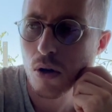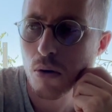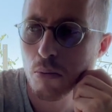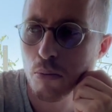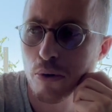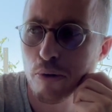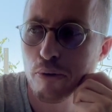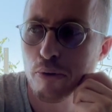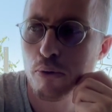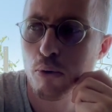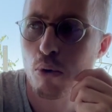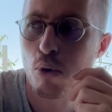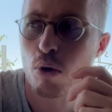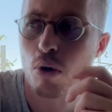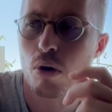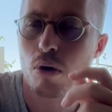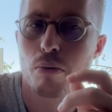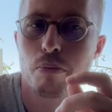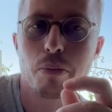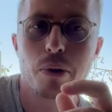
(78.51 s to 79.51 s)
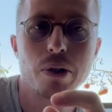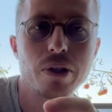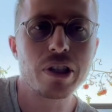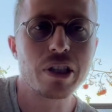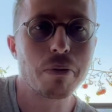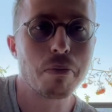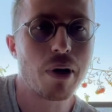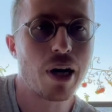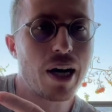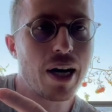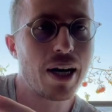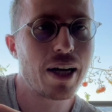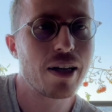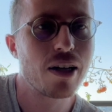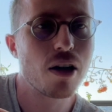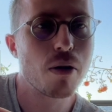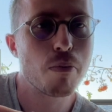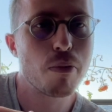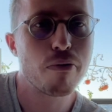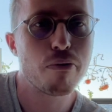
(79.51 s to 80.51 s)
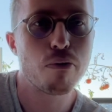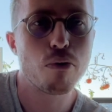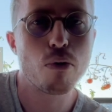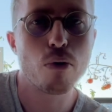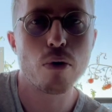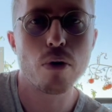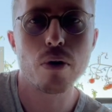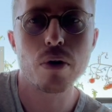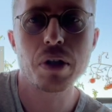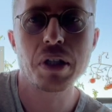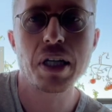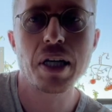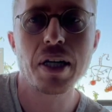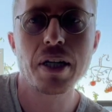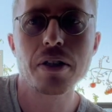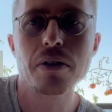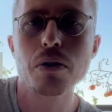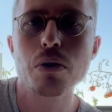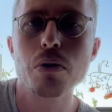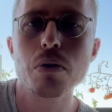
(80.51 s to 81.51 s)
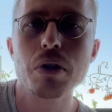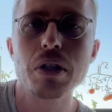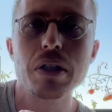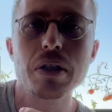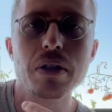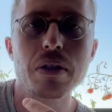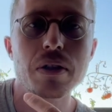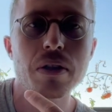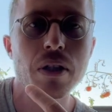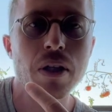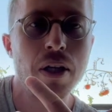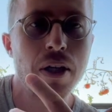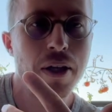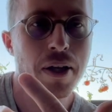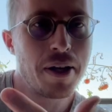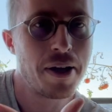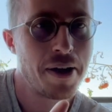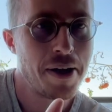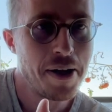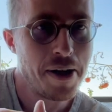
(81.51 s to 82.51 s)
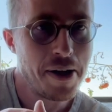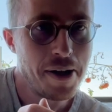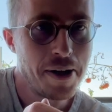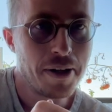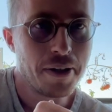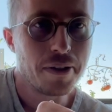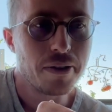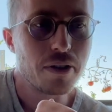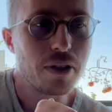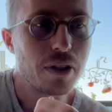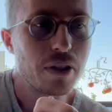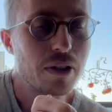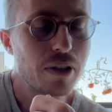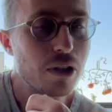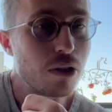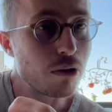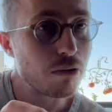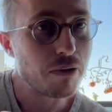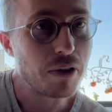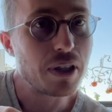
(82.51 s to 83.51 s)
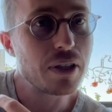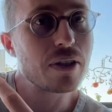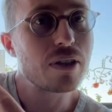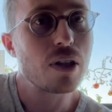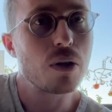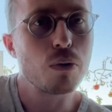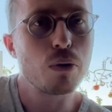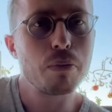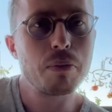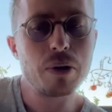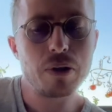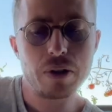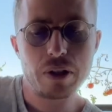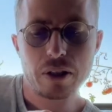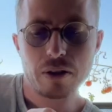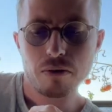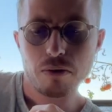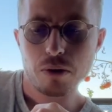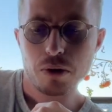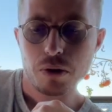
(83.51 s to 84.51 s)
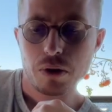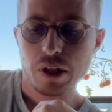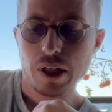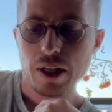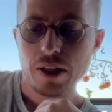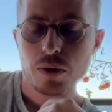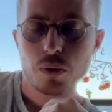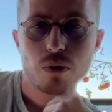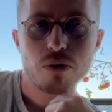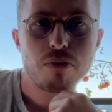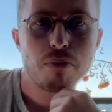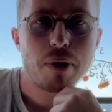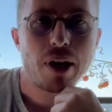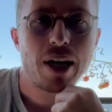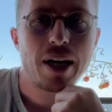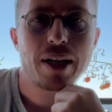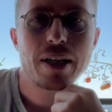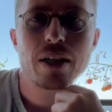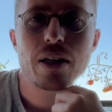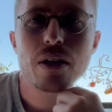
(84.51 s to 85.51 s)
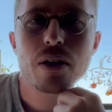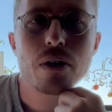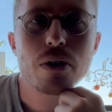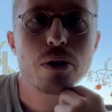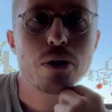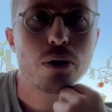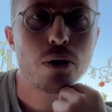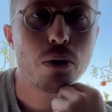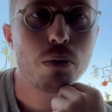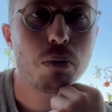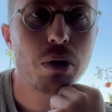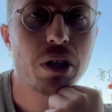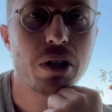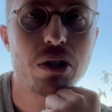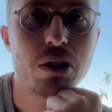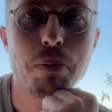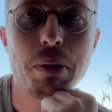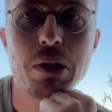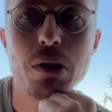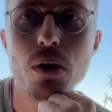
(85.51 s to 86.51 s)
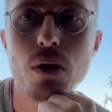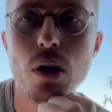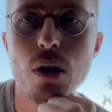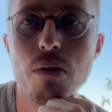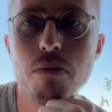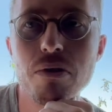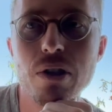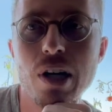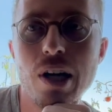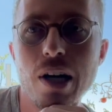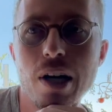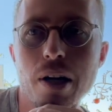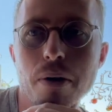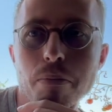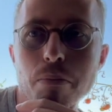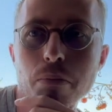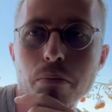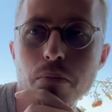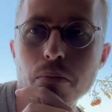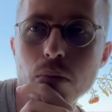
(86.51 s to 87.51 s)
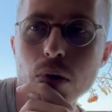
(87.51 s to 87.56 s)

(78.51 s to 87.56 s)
before building Mind and before getting to this interface that we're building for you guys with Mind, we had spent a lot of time